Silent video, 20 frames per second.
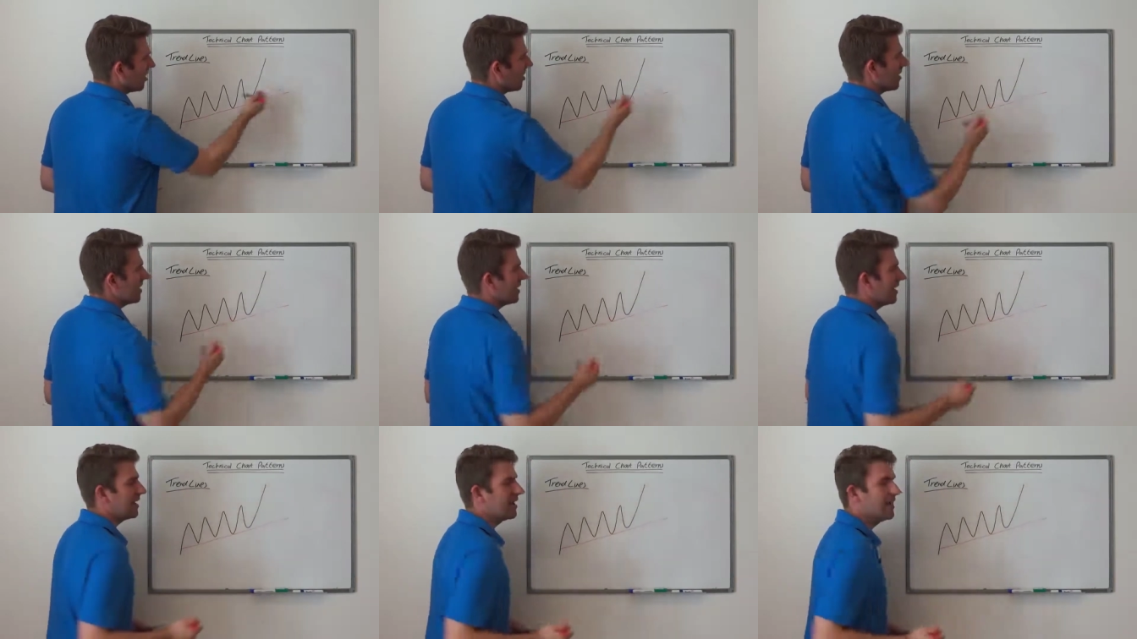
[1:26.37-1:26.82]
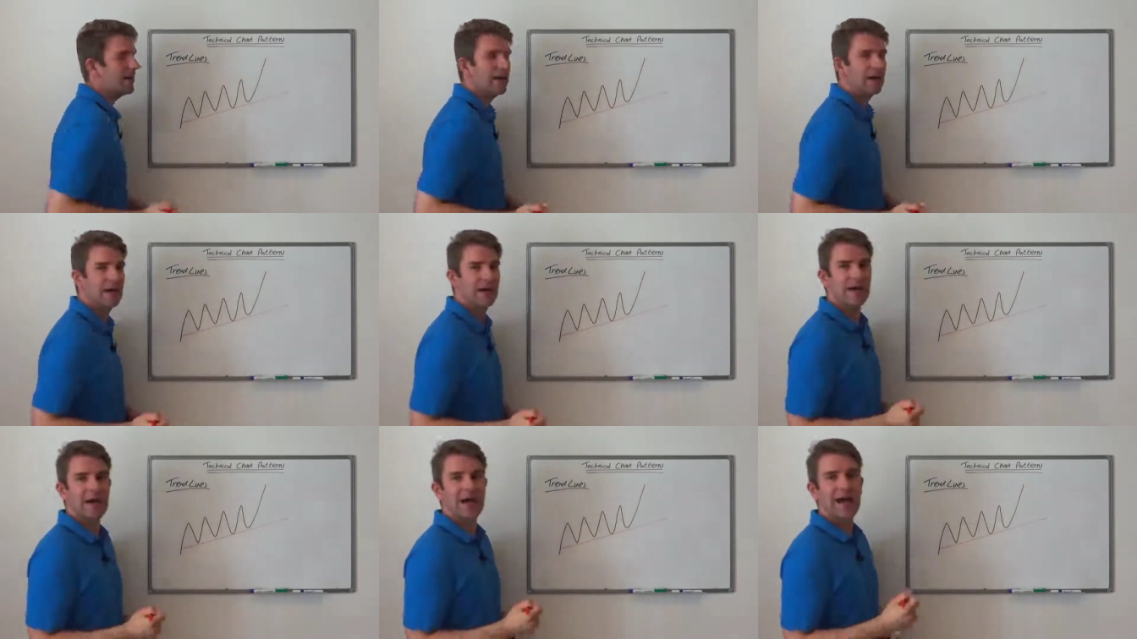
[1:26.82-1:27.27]
line
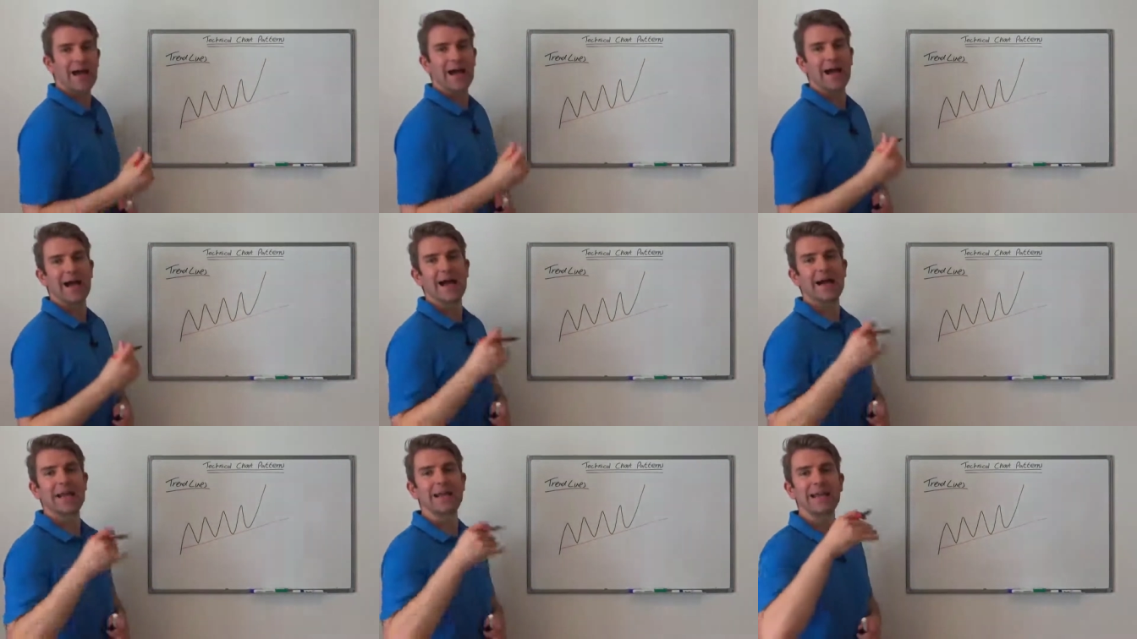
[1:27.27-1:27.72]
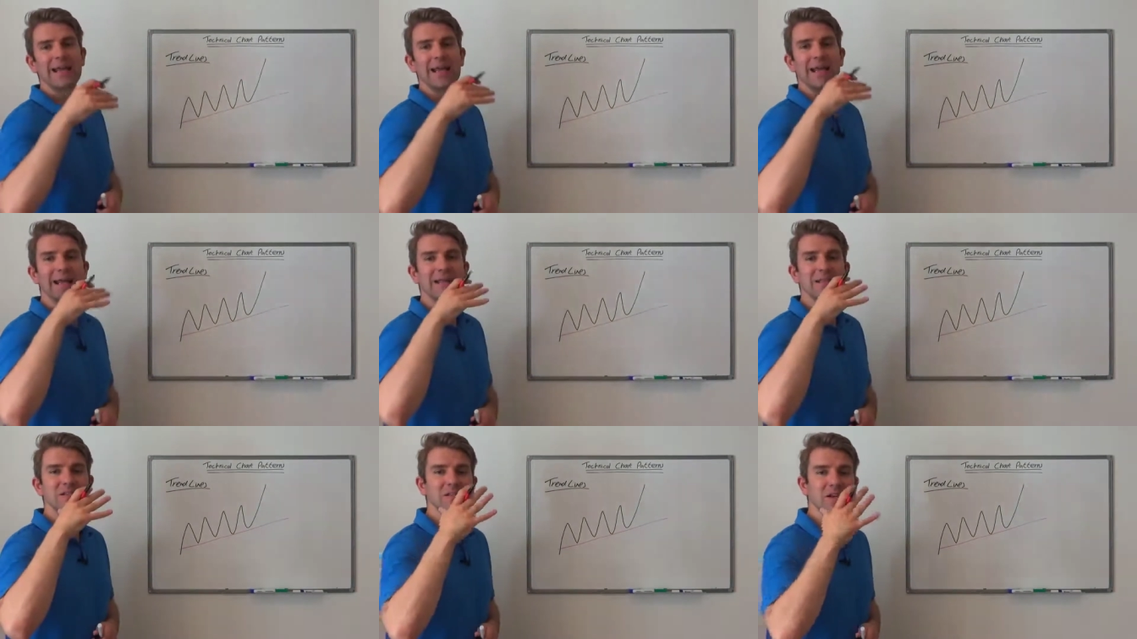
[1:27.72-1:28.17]
here, and
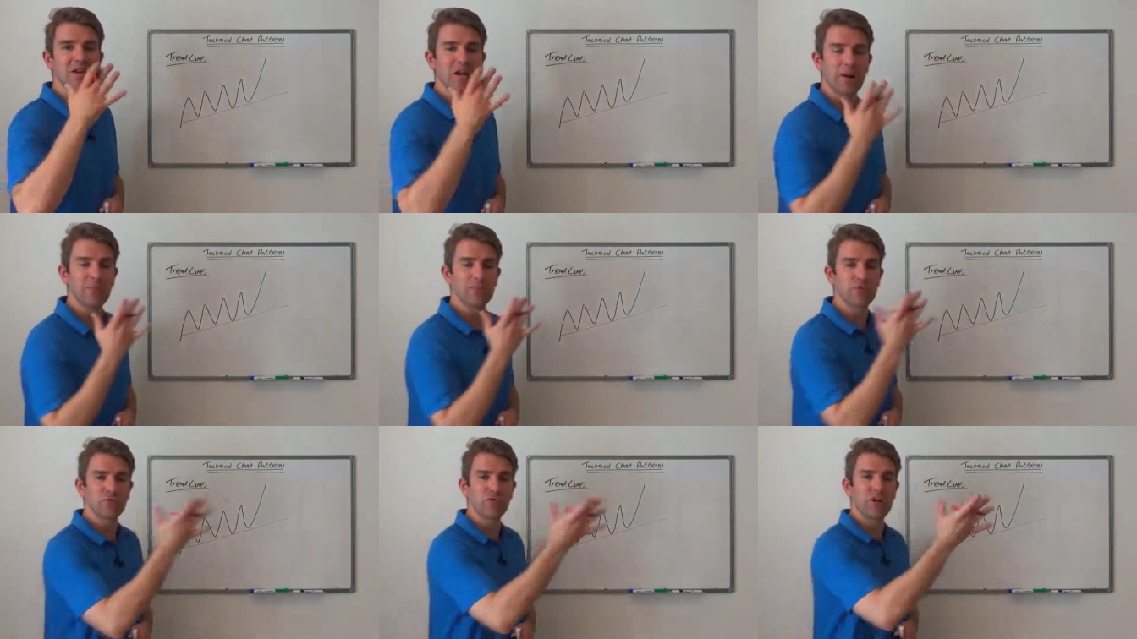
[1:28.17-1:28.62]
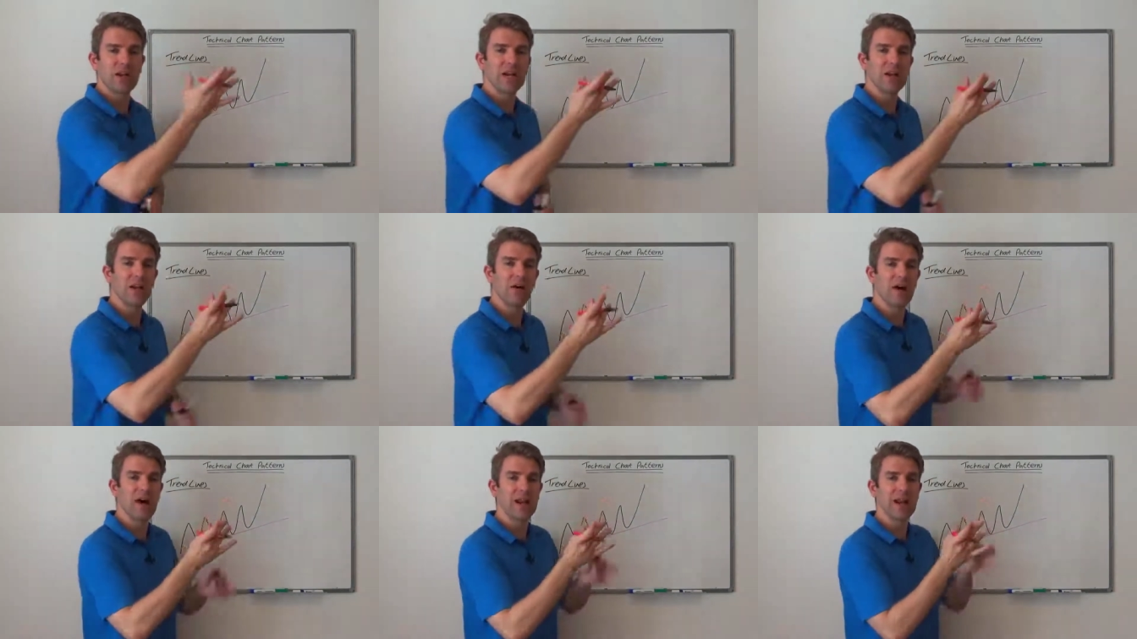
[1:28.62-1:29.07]
it's an uptrend
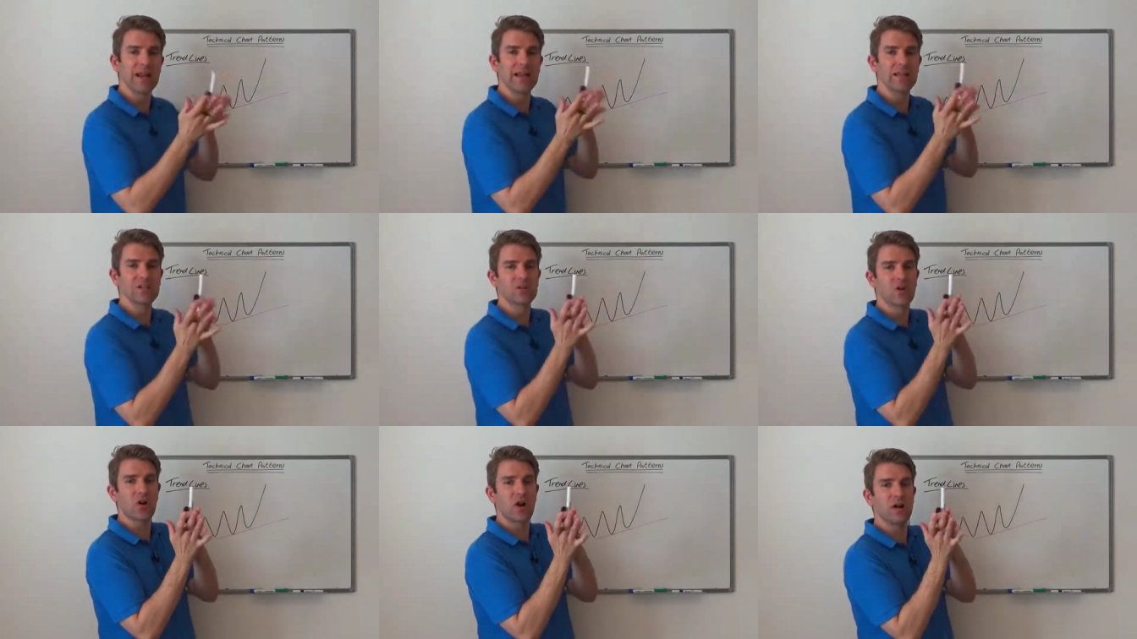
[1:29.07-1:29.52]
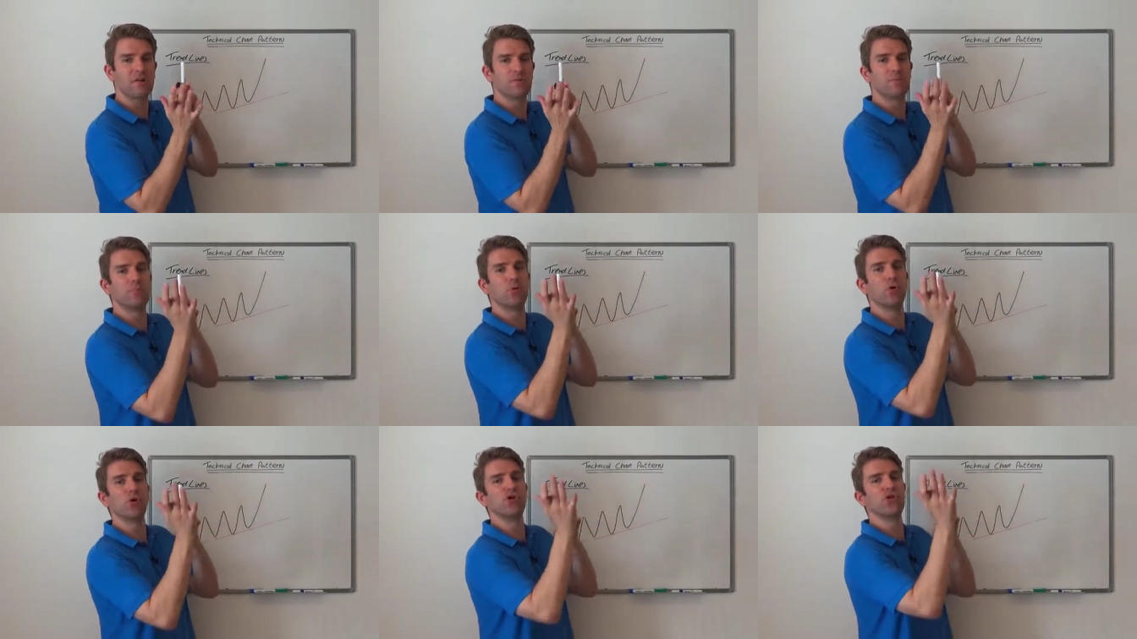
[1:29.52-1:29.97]
line and it's kind
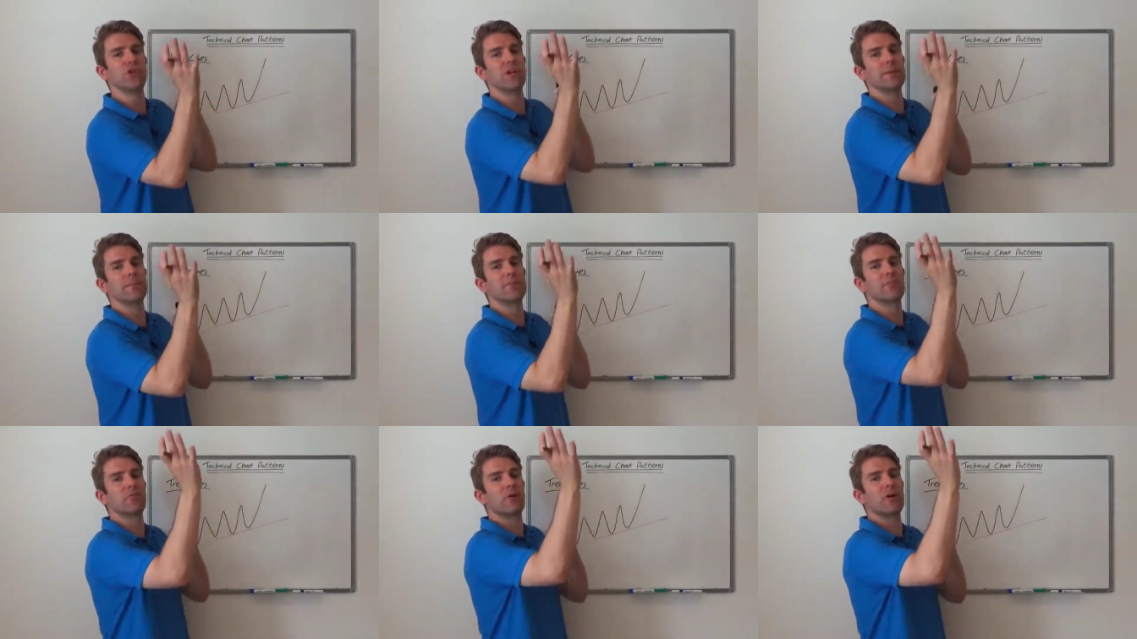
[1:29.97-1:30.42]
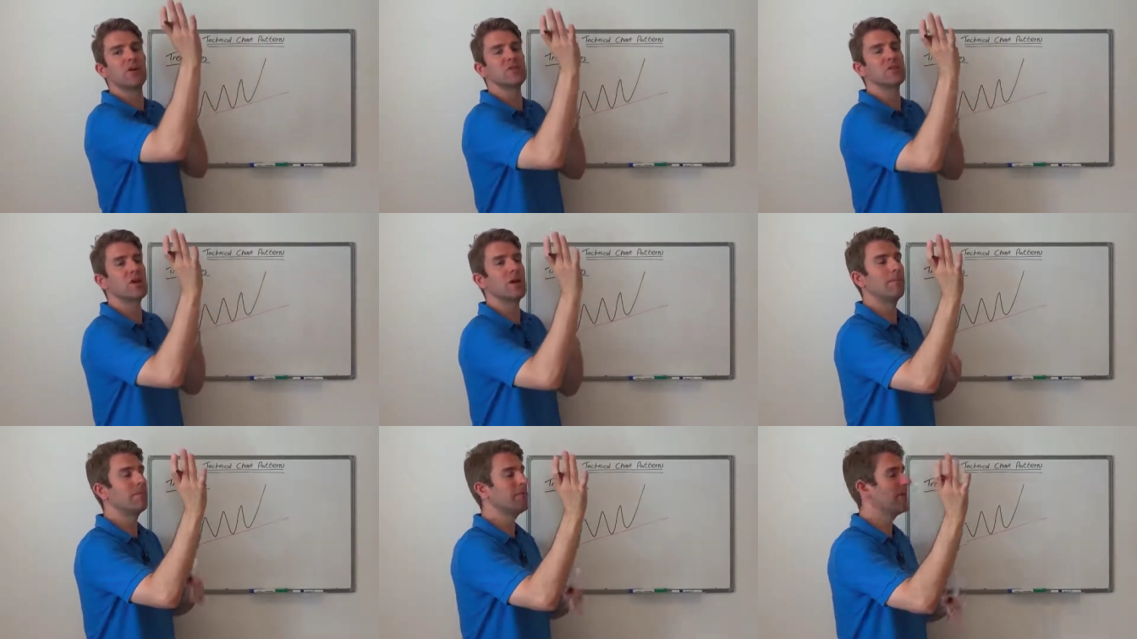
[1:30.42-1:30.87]
of pushing
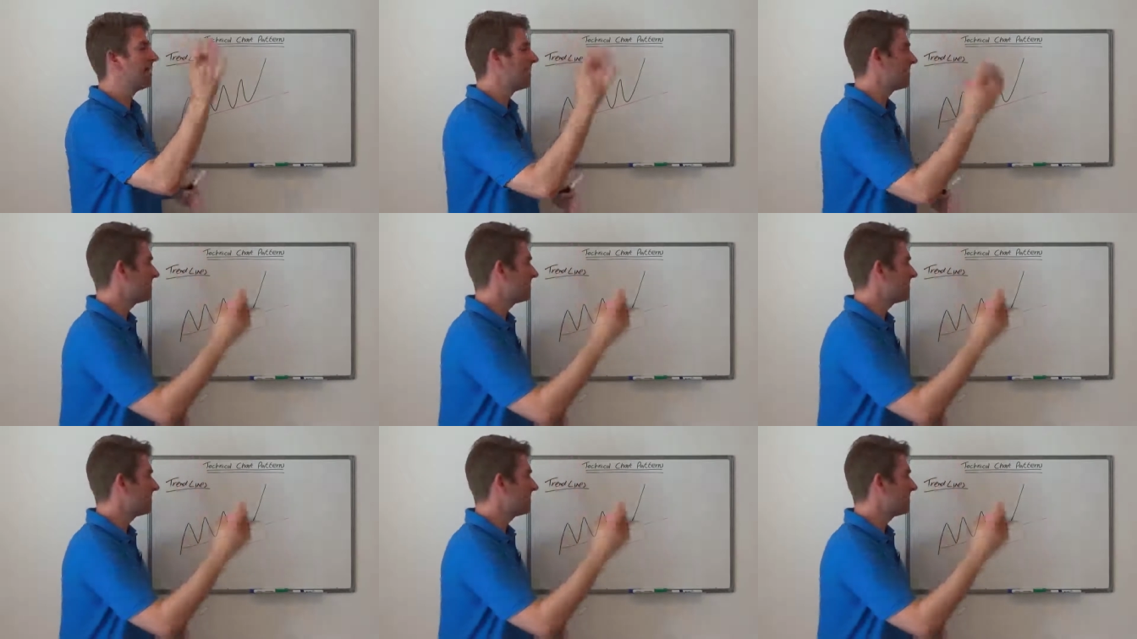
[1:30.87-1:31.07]
price up.